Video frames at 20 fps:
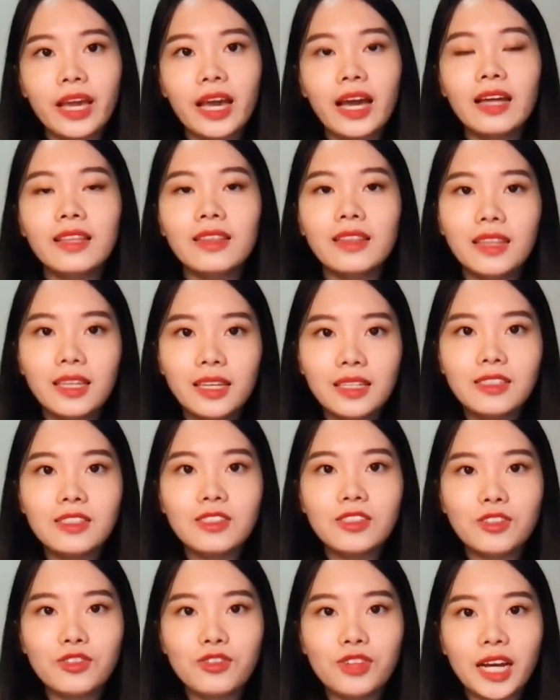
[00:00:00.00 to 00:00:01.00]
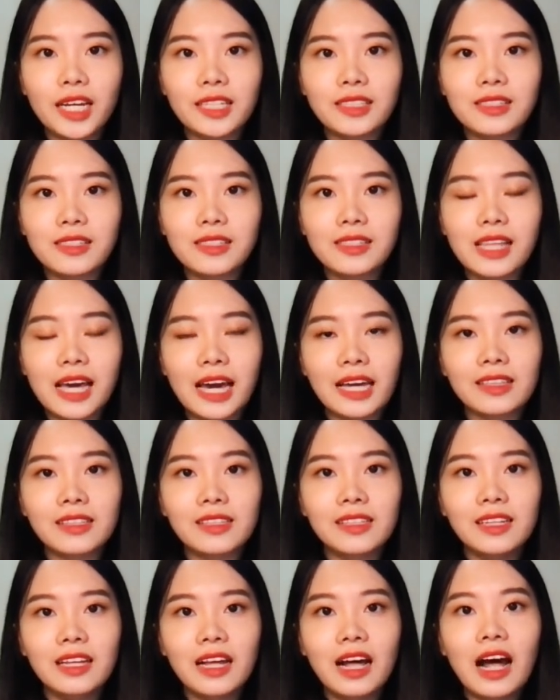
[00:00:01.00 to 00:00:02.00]
This suggests that
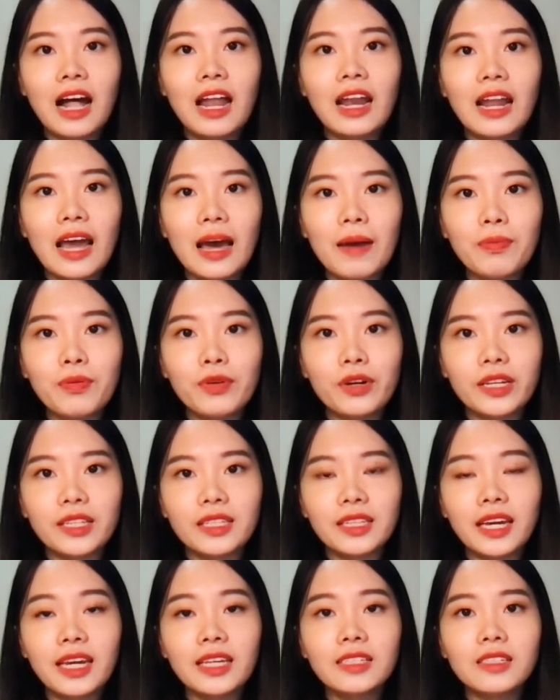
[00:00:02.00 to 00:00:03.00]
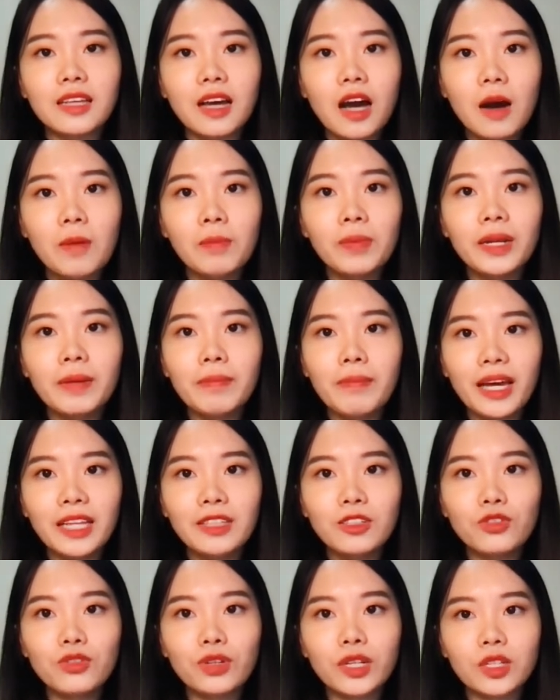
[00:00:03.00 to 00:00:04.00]
Laprid is
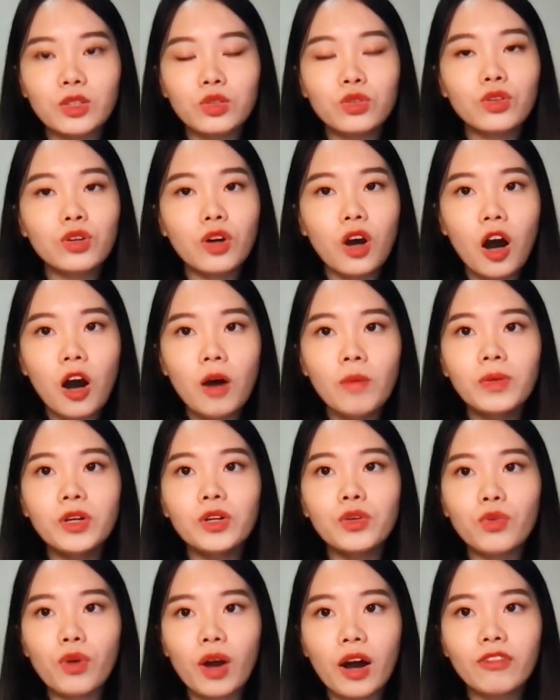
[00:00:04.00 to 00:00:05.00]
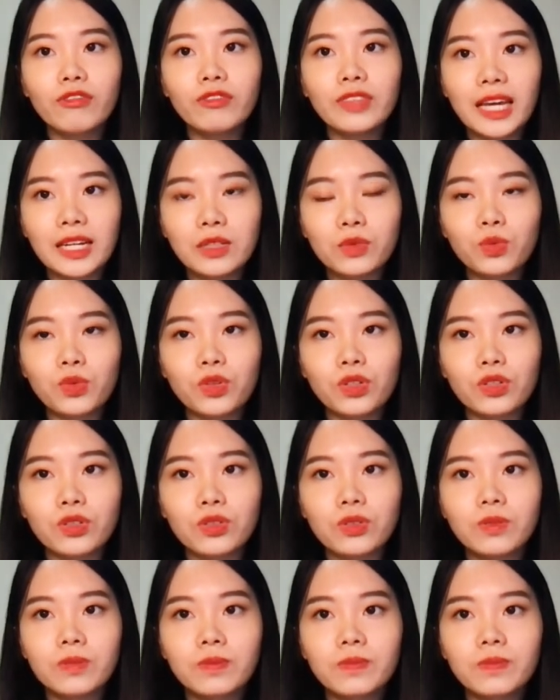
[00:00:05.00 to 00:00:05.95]
complementary to common graph networks.